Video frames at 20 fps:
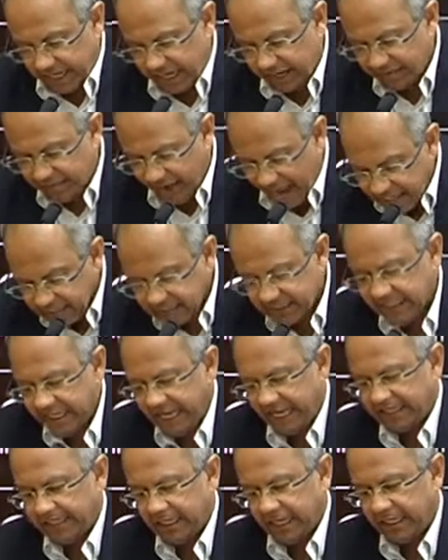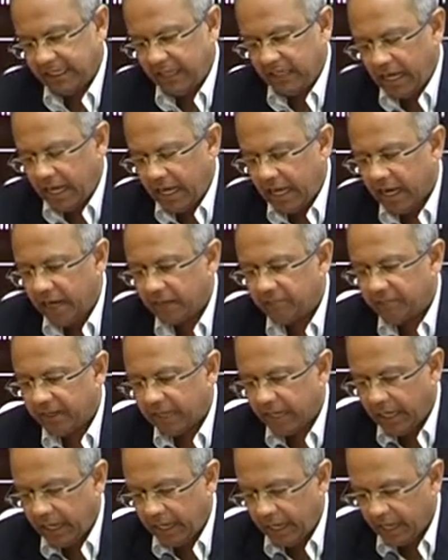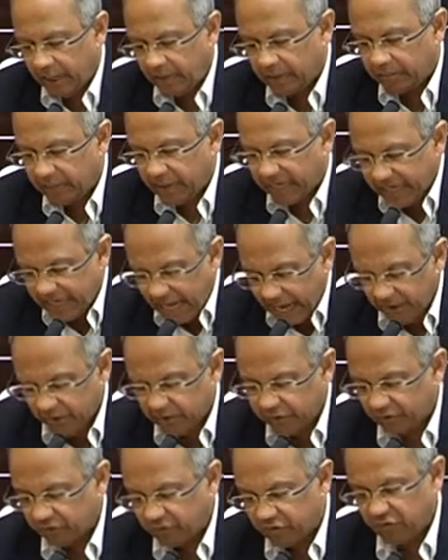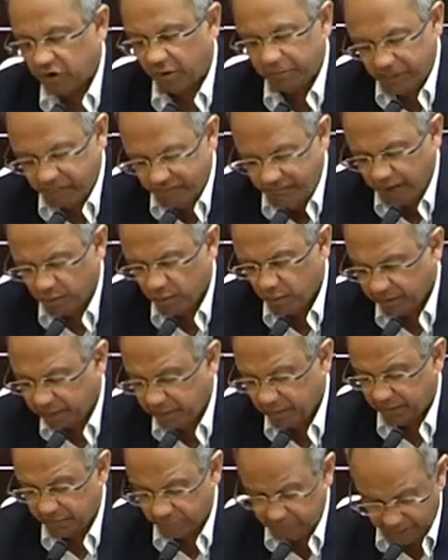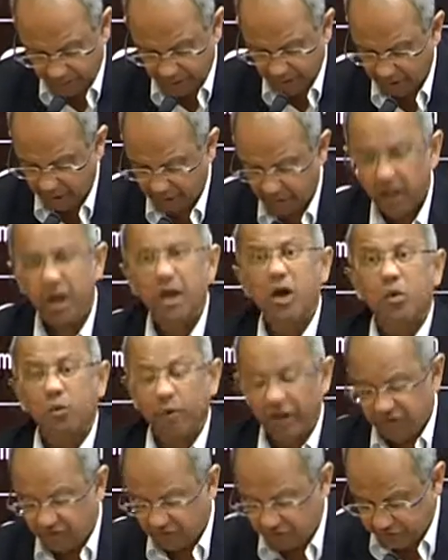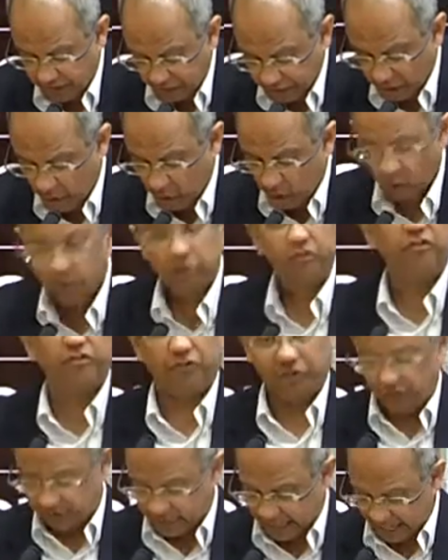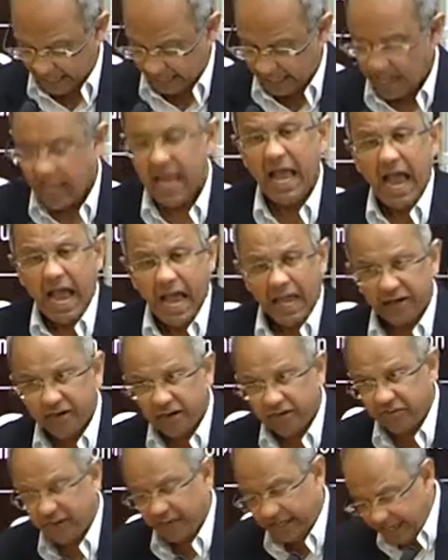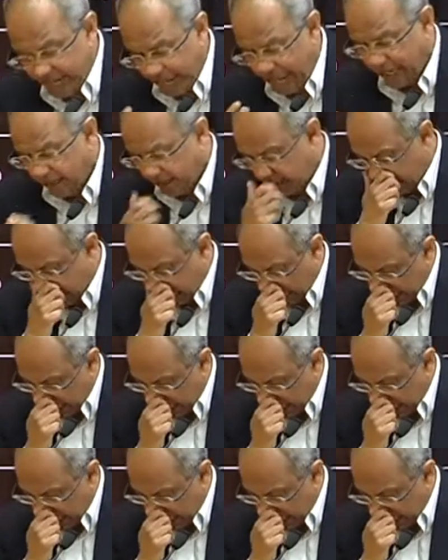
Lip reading: a fascinating inheritance from the Nehruvian period which still holds today and has again